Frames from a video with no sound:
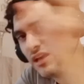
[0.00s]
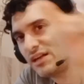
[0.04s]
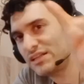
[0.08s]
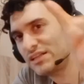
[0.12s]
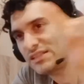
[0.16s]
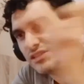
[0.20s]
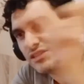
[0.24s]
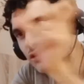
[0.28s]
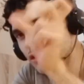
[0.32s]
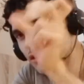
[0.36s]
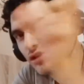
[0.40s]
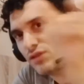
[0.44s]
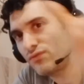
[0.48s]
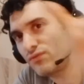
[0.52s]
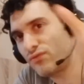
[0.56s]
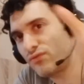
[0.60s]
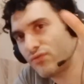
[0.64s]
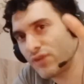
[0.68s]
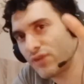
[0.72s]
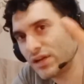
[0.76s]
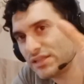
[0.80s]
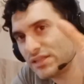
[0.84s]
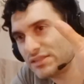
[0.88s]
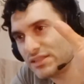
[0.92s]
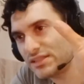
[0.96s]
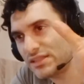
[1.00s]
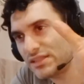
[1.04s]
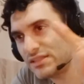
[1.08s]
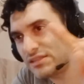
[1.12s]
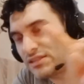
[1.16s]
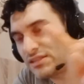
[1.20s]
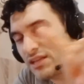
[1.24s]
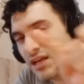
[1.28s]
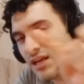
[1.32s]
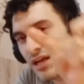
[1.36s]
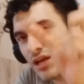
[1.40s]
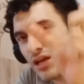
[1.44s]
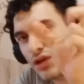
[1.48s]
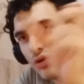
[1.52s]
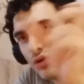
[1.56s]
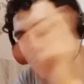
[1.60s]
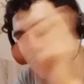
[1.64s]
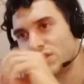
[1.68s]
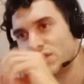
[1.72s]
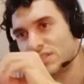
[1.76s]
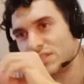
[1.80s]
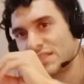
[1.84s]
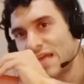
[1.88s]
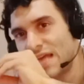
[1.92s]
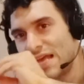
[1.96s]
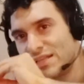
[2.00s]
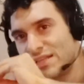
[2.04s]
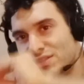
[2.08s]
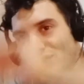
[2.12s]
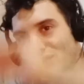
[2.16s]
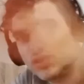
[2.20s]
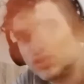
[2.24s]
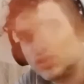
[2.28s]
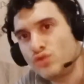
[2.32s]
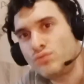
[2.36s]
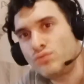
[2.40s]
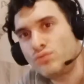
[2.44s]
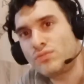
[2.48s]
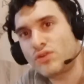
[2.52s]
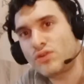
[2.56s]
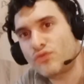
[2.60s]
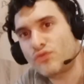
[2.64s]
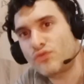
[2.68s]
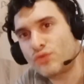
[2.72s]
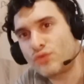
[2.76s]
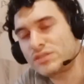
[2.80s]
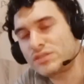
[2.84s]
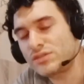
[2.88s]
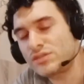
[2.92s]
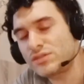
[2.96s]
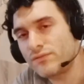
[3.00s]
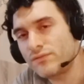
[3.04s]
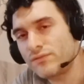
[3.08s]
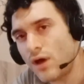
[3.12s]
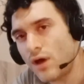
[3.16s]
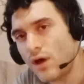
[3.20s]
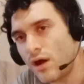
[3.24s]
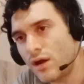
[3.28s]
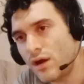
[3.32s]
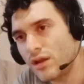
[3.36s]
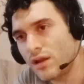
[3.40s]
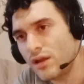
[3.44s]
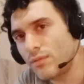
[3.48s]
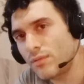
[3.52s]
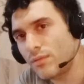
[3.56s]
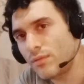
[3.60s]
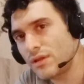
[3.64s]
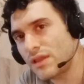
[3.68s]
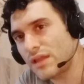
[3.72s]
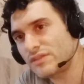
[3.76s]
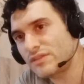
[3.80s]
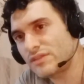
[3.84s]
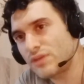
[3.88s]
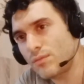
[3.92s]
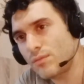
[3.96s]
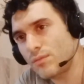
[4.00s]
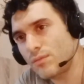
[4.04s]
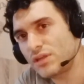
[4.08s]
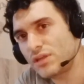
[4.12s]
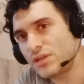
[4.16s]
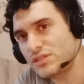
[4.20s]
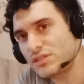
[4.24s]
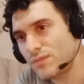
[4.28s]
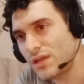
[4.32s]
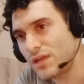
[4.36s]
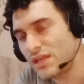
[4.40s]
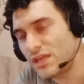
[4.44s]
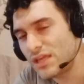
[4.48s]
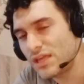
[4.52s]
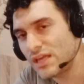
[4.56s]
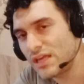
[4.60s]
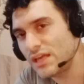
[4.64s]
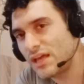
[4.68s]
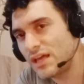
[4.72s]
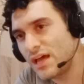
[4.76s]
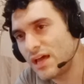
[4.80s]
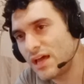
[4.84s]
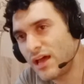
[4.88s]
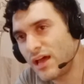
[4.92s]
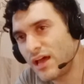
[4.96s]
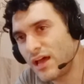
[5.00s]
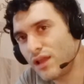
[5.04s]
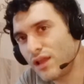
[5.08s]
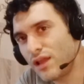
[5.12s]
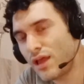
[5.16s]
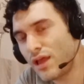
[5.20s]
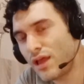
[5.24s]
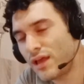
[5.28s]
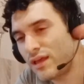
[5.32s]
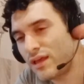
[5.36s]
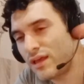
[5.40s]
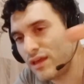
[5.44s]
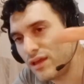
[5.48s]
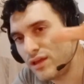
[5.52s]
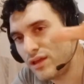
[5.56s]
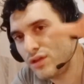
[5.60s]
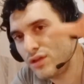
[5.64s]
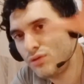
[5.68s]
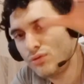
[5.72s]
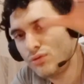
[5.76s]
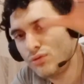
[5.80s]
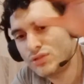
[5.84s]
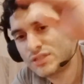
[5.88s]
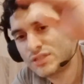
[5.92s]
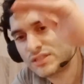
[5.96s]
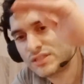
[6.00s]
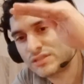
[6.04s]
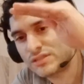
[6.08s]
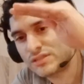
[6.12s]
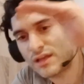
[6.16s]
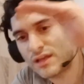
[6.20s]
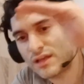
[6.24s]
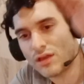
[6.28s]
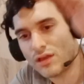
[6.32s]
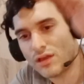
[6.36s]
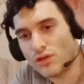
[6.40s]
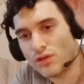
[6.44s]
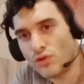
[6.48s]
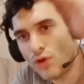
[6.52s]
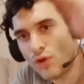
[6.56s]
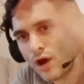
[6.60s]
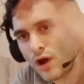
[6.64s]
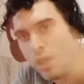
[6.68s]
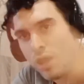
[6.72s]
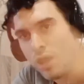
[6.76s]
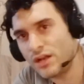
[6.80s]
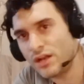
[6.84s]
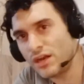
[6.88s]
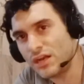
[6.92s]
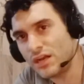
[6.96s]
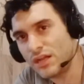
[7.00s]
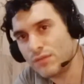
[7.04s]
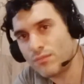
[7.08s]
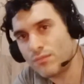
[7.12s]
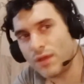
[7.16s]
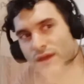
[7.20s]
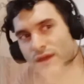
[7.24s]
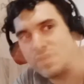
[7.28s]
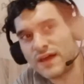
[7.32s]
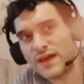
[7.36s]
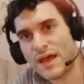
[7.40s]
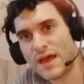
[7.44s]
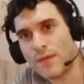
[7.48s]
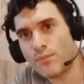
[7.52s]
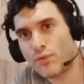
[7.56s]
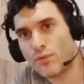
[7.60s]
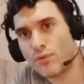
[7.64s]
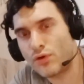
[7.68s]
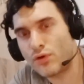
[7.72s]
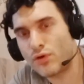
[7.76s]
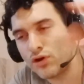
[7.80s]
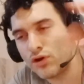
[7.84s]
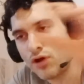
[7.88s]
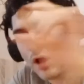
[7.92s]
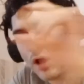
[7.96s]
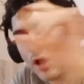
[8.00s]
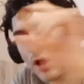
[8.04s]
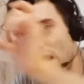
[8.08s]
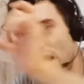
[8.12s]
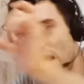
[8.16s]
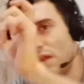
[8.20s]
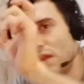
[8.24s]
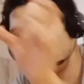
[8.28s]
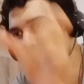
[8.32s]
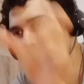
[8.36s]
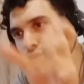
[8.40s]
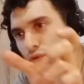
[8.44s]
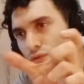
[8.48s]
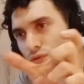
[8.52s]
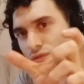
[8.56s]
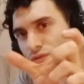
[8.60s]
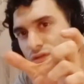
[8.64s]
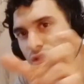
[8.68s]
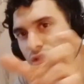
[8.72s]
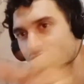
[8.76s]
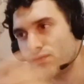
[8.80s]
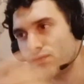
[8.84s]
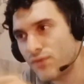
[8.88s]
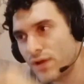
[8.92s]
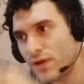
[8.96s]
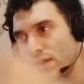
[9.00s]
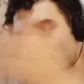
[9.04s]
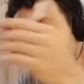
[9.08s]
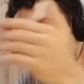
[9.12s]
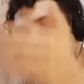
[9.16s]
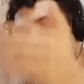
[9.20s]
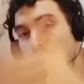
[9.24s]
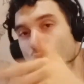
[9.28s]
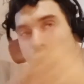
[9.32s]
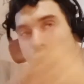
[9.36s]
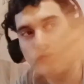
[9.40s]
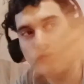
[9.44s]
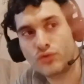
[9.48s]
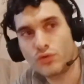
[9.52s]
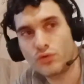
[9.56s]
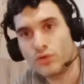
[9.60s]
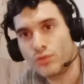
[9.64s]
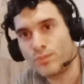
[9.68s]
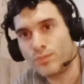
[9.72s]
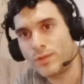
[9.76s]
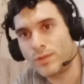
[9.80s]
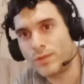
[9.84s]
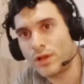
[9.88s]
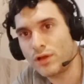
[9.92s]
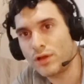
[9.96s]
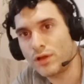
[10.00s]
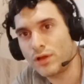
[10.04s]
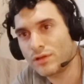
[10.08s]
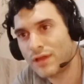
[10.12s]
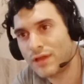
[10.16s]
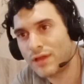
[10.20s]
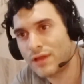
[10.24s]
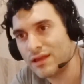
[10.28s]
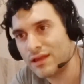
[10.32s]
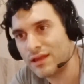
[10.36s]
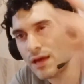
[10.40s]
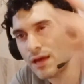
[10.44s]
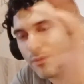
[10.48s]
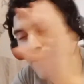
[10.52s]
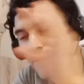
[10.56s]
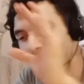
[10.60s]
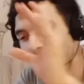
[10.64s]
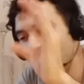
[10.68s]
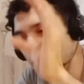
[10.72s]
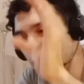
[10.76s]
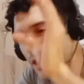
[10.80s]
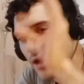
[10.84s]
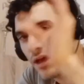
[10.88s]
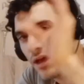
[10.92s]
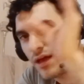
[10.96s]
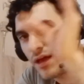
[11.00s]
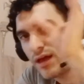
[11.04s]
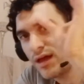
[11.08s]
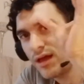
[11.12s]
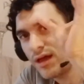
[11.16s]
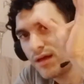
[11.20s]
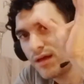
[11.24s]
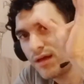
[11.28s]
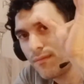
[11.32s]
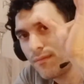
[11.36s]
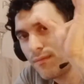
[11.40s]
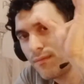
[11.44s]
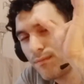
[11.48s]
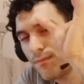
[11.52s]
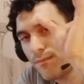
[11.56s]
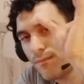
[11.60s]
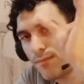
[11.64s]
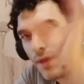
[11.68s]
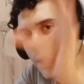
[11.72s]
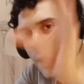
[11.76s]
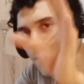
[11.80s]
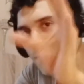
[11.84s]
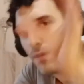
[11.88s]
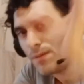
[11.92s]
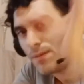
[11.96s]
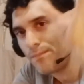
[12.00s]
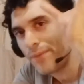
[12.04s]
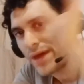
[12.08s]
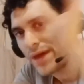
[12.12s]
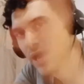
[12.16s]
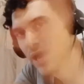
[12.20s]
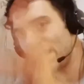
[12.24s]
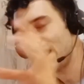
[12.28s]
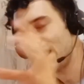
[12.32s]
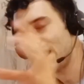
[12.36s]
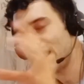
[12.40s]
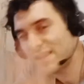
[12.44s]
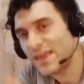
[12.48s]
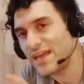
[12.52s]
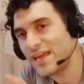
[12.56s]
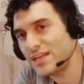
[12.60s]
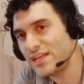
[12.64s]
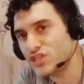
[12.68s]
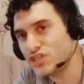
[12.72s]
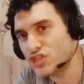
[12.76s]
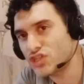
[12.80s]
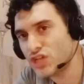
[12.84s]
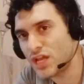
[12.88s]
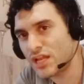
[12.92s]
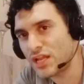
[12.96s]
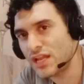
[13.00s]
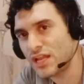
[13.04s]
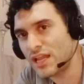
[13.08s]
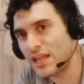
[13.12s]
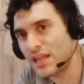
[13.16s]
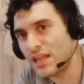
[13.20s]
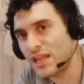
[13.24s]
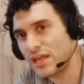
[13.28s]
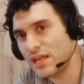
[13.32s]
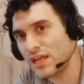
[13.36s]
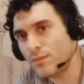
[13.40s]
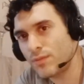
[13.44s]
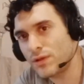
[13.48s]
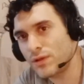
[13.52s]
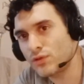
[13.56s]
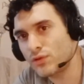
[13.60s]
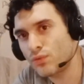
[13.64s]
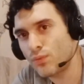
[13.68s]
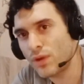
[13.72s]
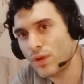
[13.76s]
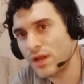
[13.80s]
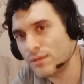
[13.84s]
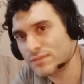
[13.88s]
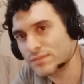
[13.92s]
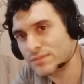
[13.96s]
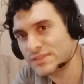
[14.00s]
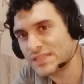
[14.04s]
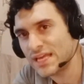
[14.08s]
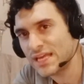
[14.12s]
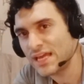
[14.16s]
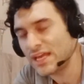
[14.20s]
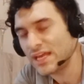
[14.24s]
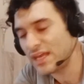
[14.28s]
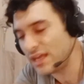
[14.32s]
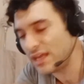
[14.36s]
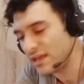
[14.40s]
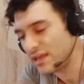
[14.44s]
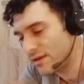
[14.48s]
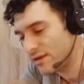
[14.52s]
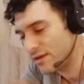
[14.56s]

certain phrases, you just assume the rest of the argument that somebody's making. You're either in my camp or you're not. And if you use this phrase, oh, so you belong to that camp. Maybe pay attention a little bit to what I'm saying.